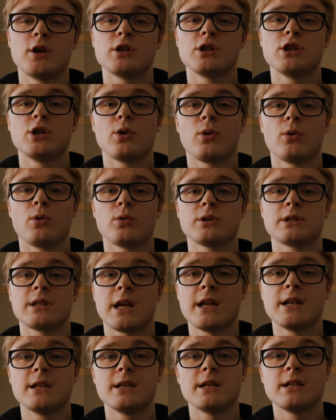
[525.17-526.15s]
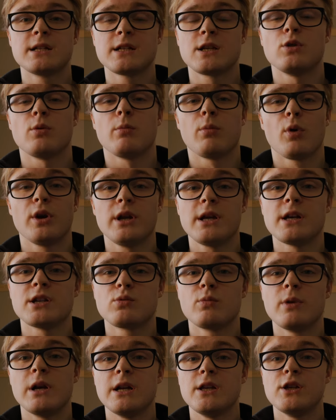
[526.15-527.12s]
so your tendons and your body
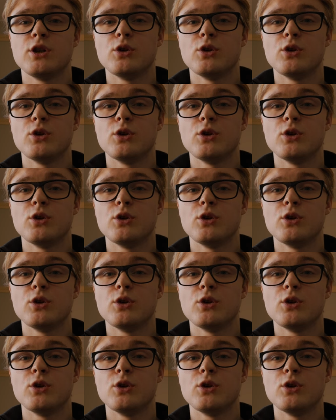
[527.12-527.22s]
gets really